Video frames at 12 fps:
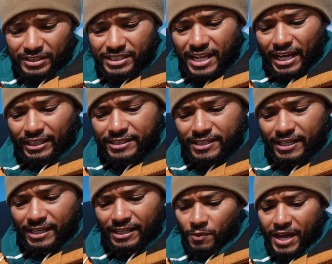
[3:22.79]
what's
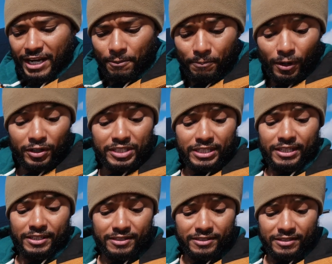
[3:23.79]
next? We had to
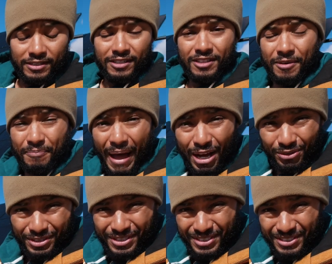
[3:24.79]
purchase the
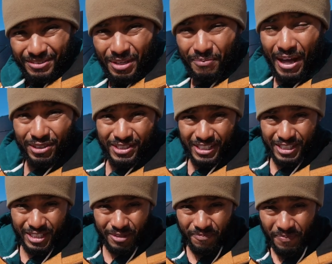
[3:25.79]
mount
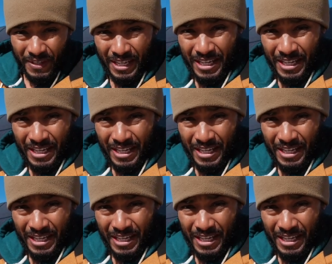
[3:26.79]
system.